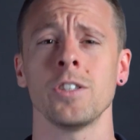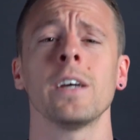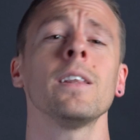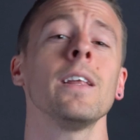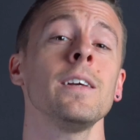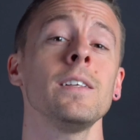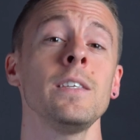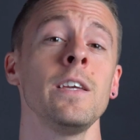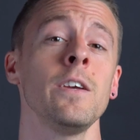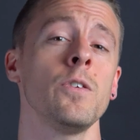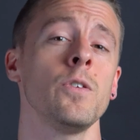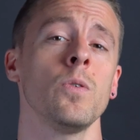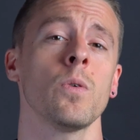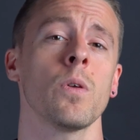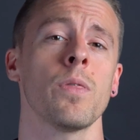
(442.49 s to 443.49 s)
I'd like to hear
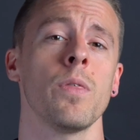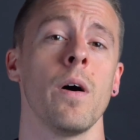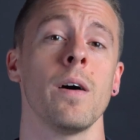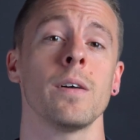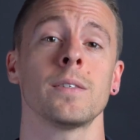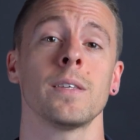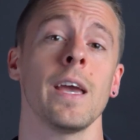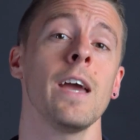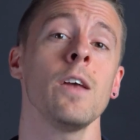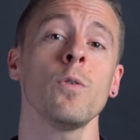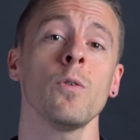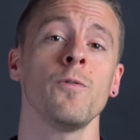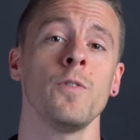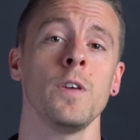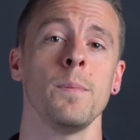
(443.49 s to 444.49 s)
your thoughts and
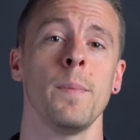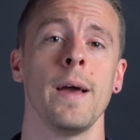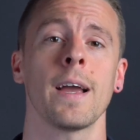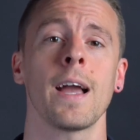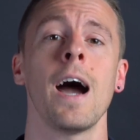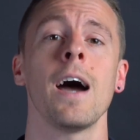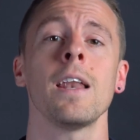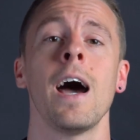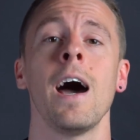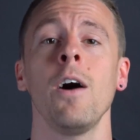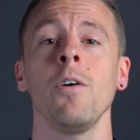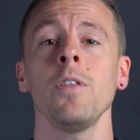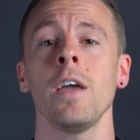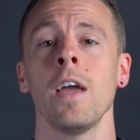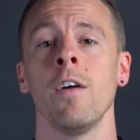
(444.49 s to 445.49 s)
or feedback on how
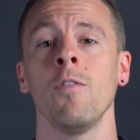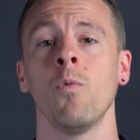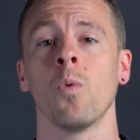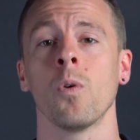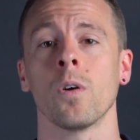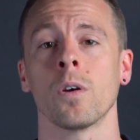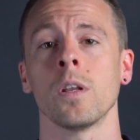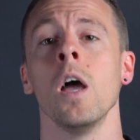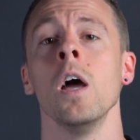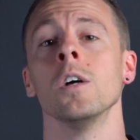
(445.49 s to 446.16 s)
they have worked,